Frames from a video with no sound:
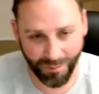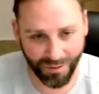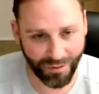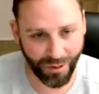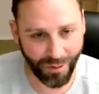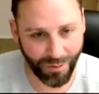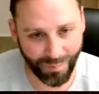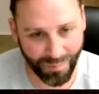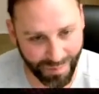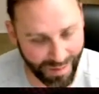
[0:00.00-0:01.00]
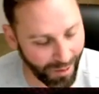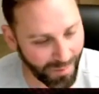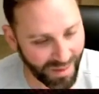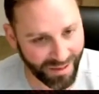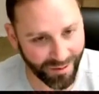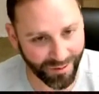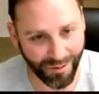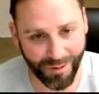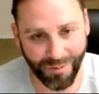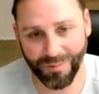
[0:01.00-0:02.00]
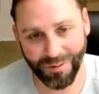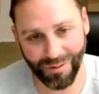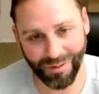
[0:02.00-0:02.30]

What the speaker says: It shows, many years ago.